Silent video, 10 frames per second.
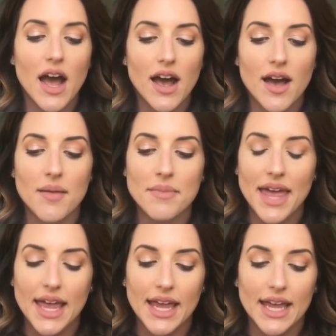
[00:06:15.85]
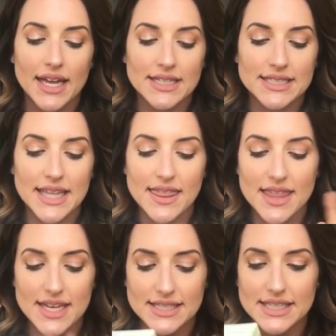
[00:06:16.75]
Um, and
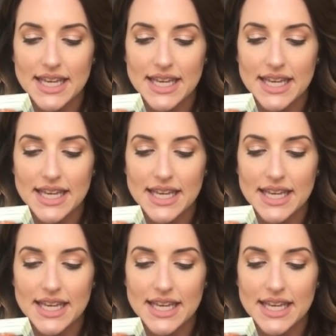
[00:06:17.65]
this